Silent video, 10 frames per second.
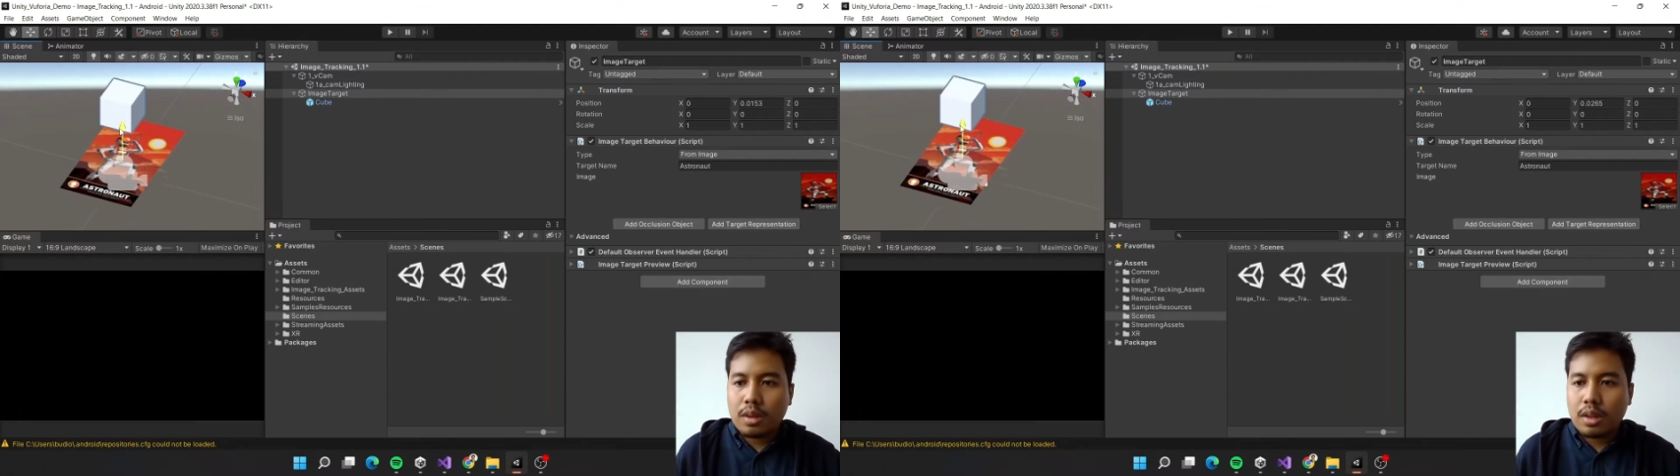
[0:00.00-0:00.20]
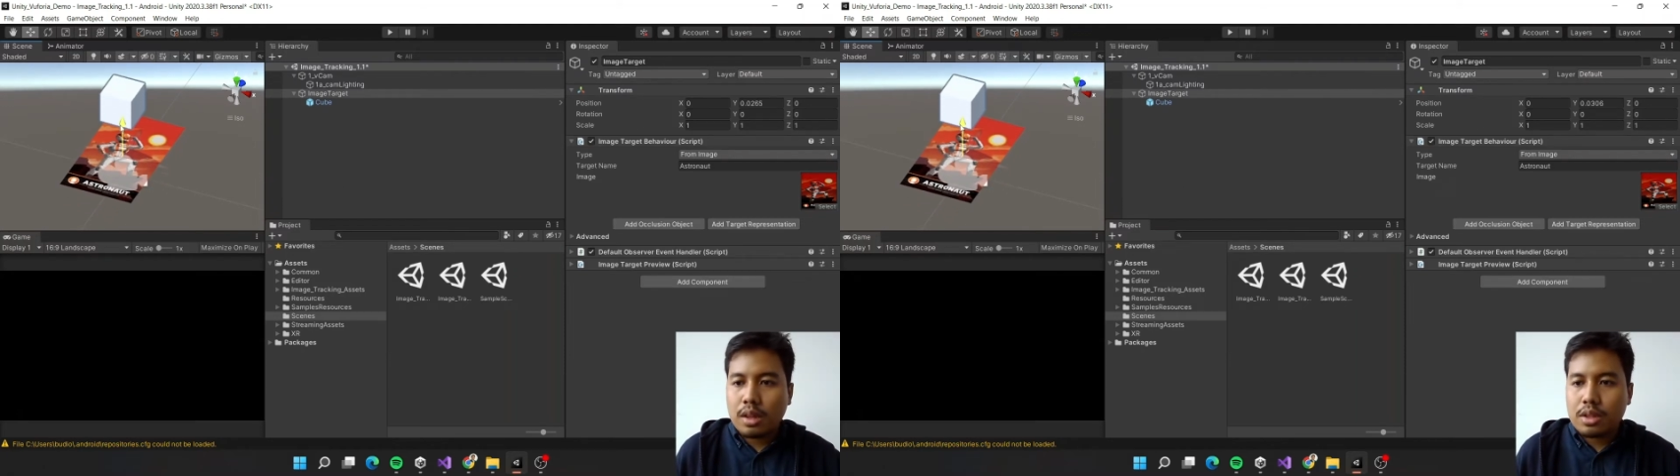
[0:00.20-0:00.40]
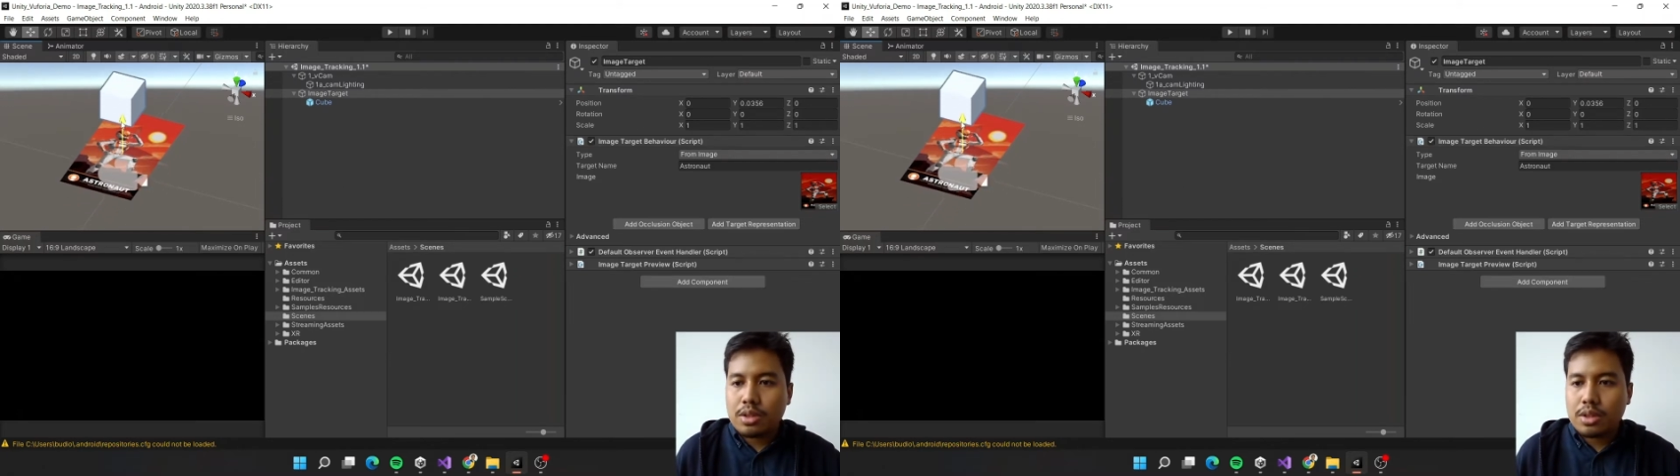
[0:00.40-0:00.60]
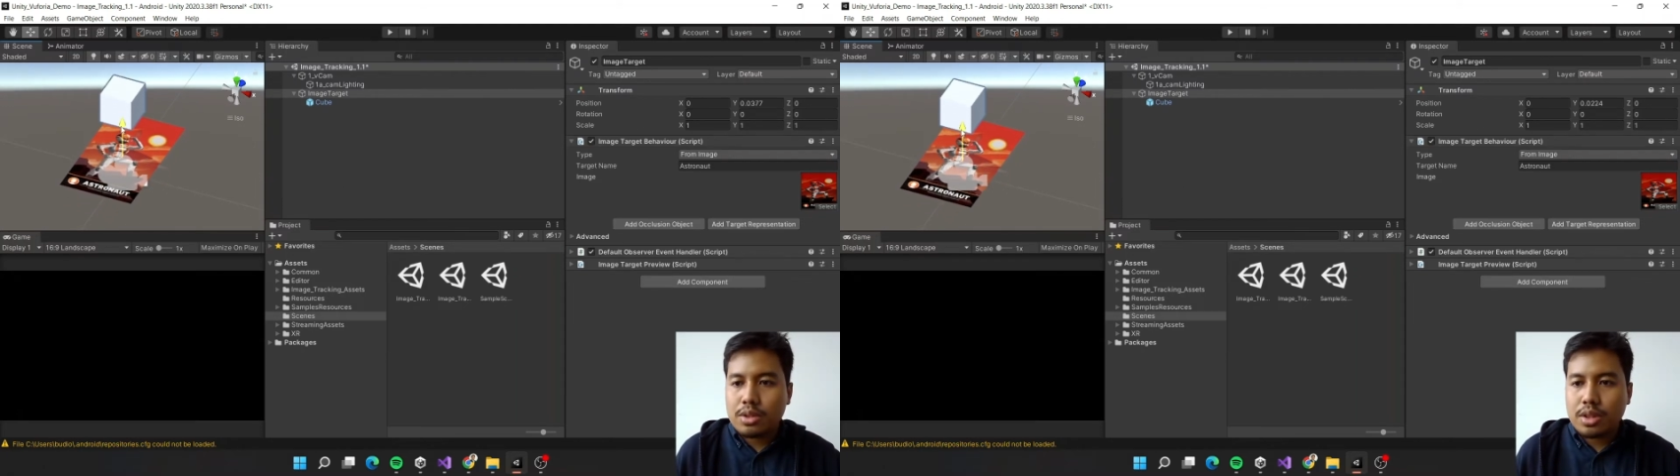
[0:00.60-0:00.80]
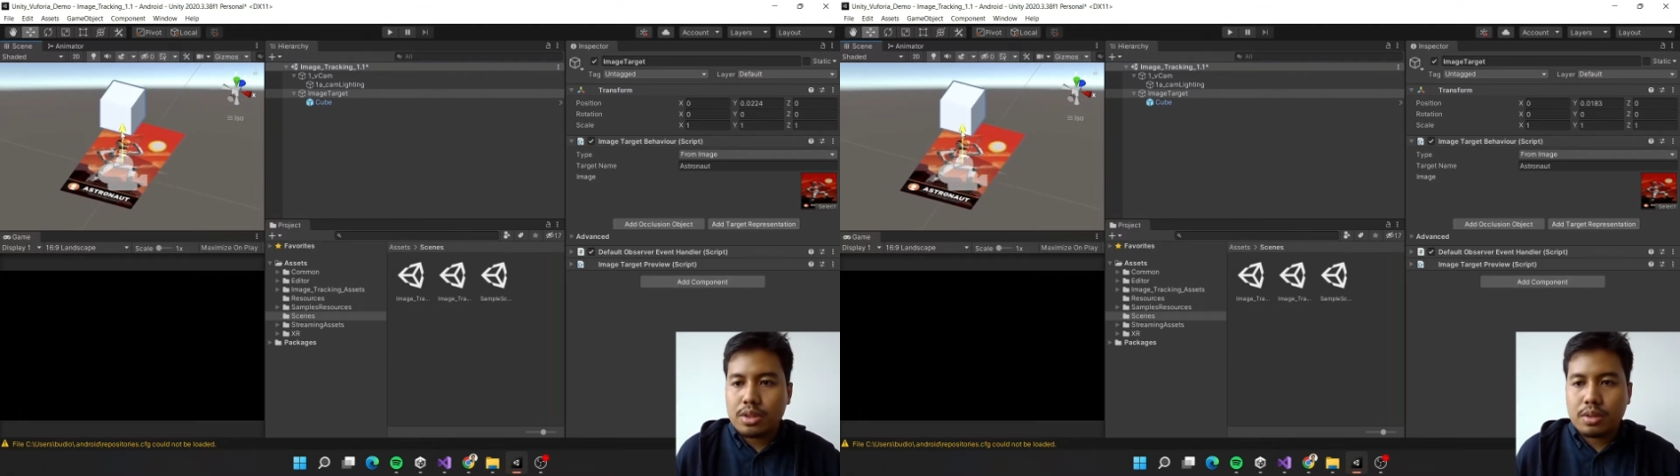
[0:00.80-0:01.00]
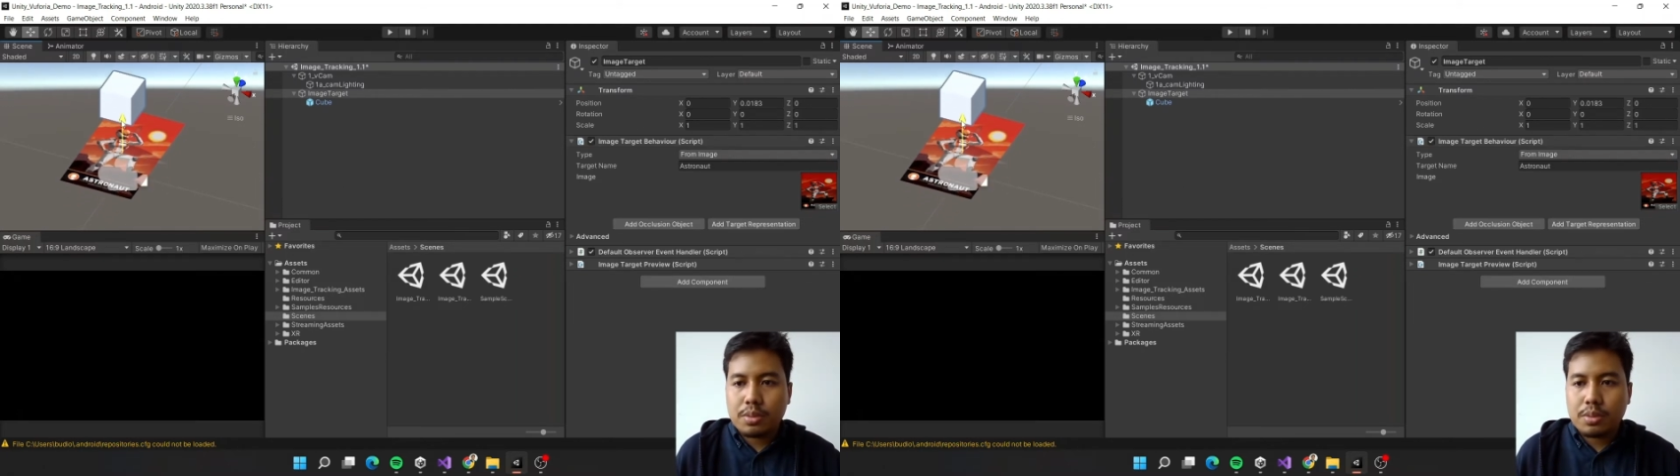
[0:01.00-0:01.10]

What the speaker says: okay, let's just change the